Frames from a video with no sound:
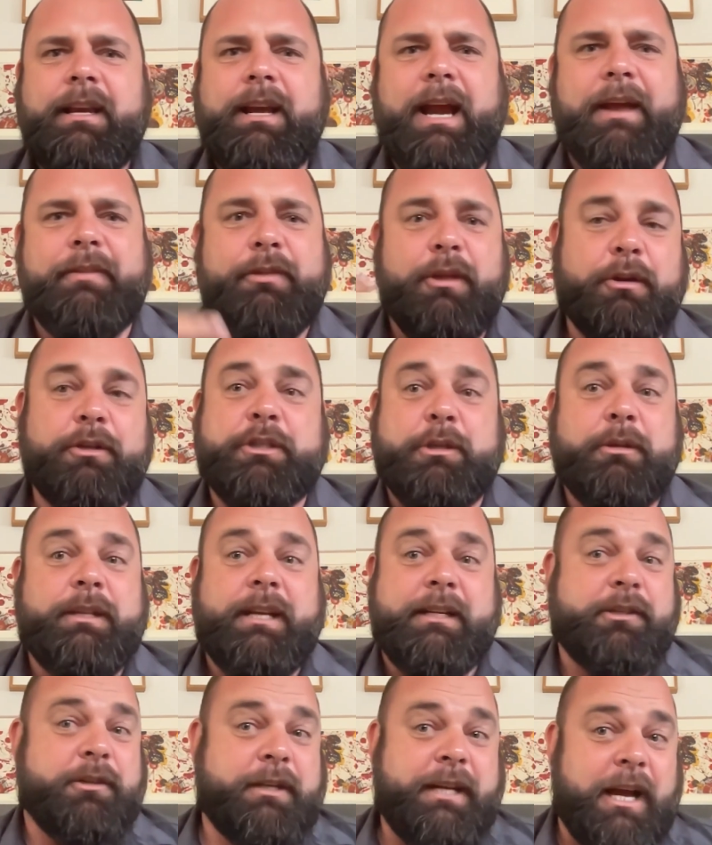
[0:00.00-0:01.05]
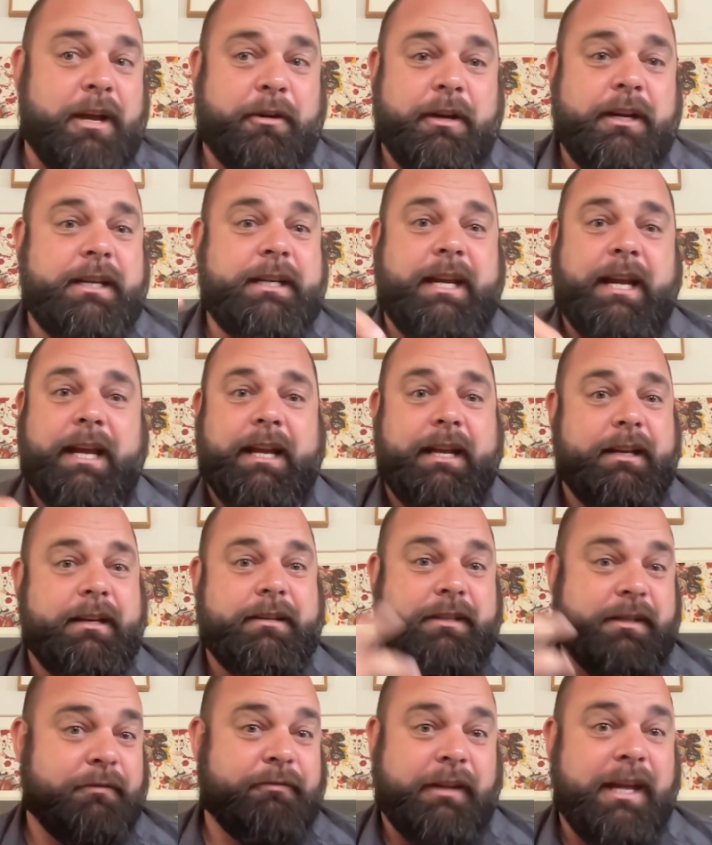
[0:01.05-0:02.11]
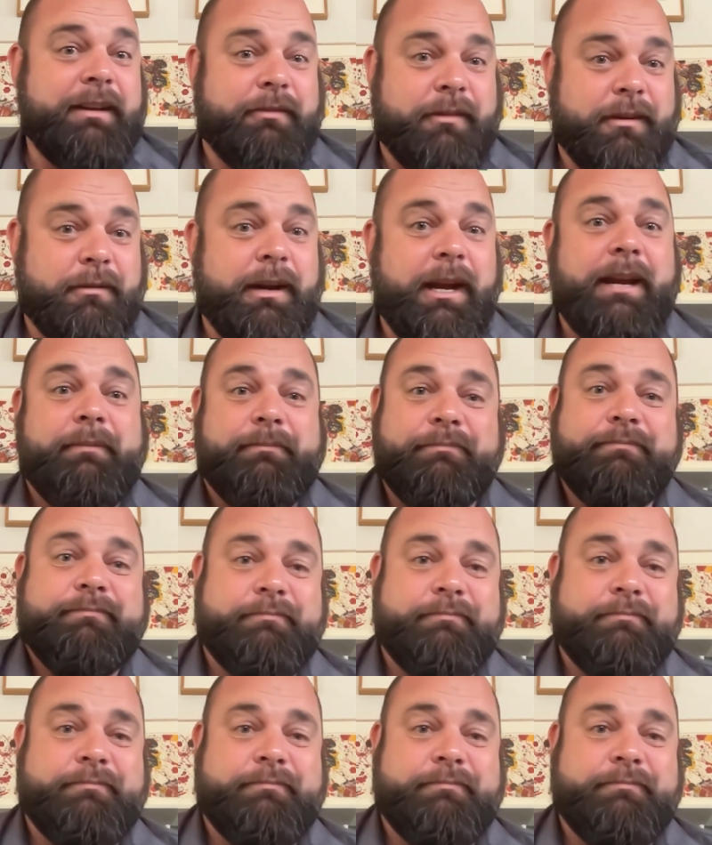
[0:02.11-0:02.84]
and those two things are counterindicated to flavor, right?